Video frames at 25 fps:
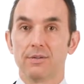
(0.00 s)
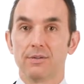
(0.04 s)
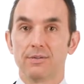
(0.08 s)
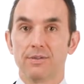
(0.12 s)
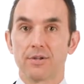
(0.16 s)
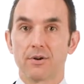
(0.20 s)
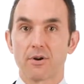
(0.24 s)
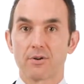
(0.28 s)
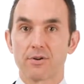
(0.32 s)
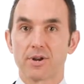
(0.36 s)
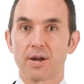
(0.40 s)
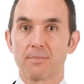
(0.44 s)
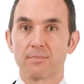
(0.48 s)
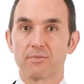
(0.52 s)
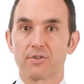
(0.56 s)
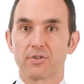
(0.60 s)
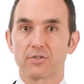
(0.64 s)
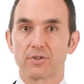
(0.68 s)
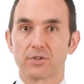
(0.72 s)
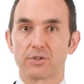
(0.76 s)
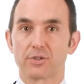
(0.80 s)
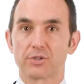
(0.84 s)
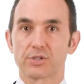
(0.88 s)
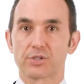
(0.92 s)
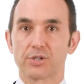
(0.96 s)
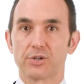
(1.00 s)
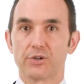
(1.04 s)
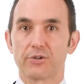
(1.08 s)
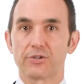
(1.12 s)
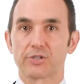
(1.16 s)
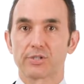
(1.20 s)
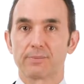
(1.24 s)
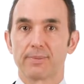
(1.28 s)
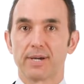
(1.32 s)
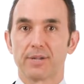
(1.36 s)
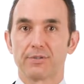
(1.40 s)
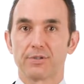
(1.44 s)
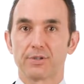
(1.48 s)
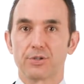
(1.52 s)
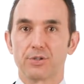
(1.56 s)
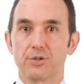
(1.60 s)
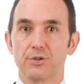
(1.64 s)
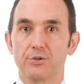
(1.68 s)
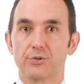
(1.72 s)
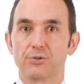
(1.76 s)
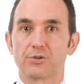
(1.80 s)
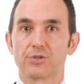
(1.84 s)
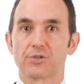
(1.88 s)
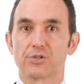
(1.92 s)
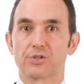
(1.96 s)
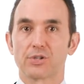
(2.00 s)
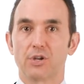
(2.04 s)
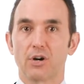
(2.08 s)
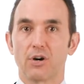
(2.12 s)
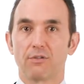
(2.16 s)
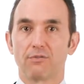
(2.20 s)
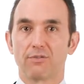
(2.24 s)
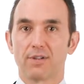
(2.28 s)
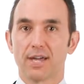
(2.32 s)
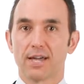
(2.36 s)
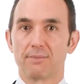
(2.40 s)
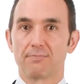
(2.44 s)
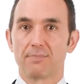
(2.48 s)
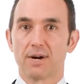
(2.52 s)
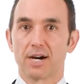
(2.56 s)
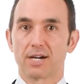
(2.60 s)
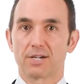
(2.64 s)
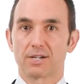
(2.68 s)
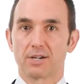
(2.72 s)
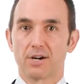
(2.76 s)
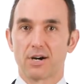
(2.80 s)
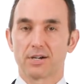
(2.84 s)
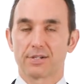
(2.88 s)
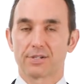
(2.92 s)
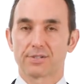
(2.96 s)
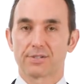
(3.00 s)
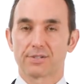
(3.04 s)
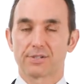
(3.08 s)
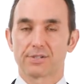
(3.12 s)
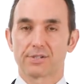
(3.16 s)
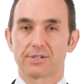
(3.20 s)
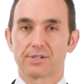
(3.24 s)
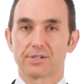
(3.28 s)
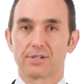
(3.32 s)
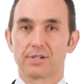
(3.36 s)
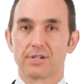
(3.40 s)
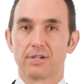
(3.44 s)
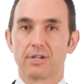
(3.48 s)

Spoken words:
there are a number of concerns about the use of landmark guidance.